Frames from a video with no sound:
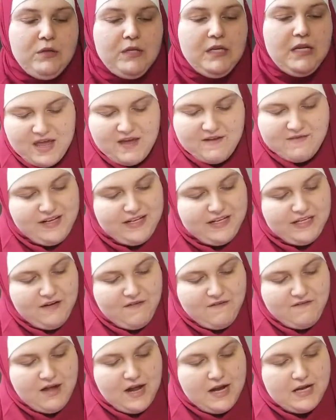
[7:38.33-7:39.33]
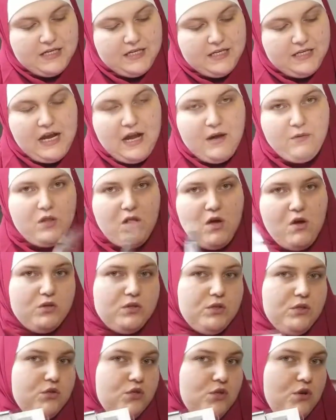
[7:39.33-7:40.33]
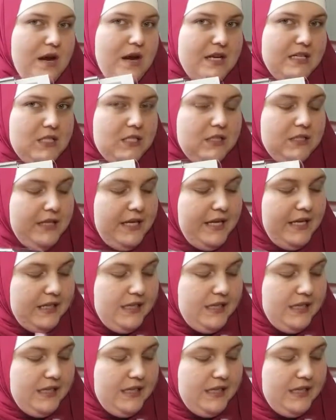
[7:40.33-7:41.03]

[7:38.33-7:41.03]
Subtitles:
If I can find it, I will also try to link